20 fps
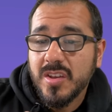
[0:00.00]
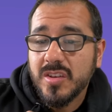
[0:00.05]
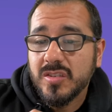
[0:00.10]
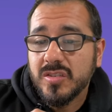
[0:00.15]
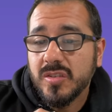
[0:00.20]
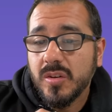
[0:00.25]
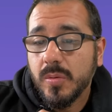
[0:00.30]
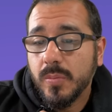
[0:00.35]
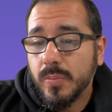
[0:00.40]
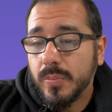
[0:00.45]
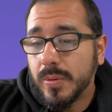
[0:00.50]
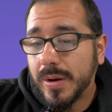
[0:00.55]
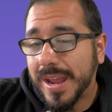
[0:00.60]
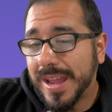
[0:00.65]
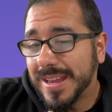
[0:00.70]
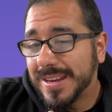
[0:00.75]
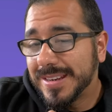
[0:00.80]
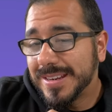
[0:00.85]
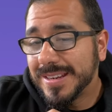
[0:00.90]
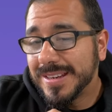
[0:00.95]
So
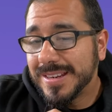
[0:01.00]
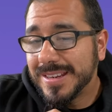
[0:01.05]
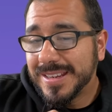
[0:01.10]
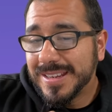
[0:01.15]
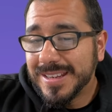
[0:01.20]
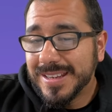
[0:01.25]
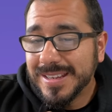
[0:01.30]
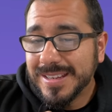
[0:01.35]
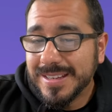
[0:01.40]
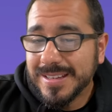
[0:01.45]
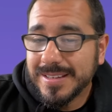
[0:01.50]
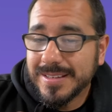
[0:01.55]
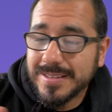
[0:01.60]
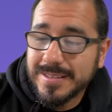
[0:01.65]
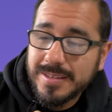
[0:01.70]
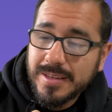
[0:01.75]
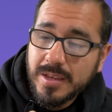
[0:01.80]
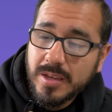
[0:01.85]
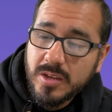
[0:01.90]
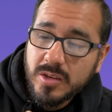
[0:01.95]
Brandon
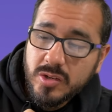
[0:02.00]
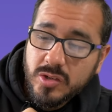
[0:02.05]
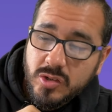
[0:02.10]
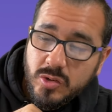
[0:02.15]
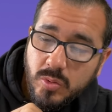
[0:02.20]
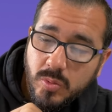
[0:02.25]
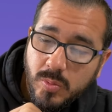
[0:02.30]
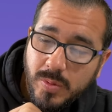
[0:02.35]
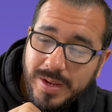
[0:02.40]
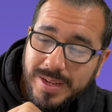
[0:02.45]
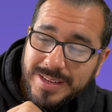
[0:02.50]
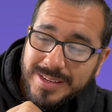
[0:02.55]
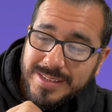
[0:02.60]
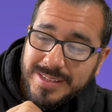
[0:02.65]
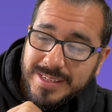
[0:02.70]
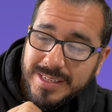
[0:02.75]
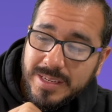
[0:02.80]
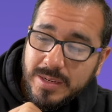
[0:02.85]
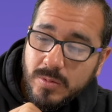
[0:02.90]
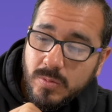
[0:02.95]
is
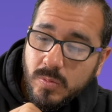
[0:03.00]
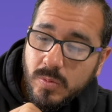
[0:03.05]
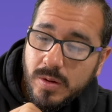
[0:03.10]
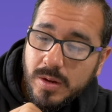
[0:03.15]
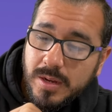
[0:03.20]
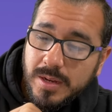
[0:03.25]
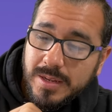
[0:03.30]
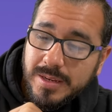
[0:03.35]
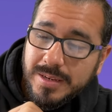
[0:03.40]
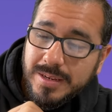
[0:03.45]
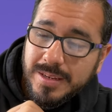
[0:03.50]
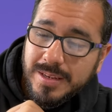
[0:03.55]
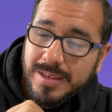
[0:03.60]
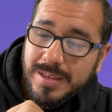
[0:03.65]
21